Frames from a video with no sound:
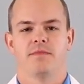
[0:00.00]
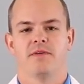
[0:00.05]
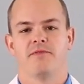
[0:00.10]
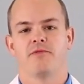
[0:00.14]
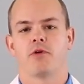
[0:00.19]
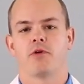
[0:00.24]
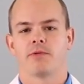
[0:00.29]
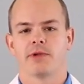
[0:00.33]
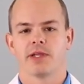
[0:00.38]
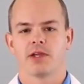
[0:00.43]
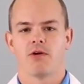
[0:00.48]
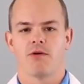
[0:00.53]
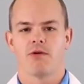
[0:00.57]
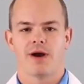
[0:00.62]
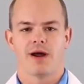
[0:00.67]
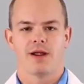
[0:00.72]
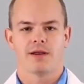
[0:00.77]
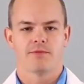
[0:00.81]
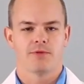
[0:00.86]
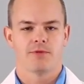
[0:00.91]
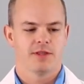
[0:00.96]
before we go
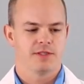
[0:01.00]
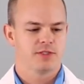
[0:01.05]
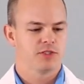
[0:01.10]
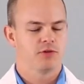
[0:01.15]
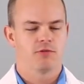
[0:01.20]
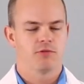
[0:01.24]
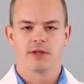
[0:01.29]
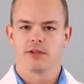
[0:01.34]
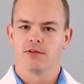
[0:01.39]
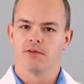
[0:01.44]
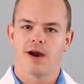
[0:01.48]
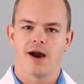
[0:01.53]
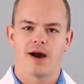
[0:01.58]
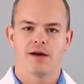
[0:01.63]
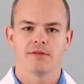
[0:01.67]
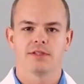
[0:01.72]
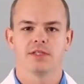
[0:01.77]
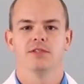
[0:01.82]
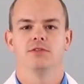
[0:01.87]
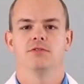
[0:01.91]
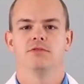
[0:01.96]
on with showing you
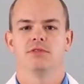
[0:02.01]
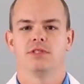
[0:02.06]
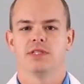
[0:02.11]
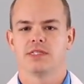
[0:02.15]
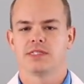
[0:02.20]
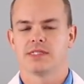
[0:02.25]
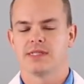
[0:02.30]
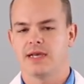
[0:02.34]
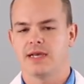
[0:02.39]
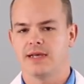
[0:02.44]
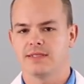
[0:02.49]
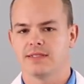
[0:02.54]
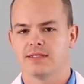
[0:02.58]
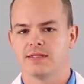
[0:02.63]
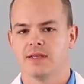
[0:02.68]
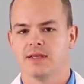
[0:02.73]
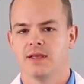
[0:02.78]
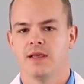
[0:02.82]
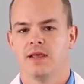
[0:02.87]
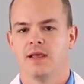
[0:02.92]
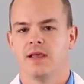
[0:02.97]
how to use this test,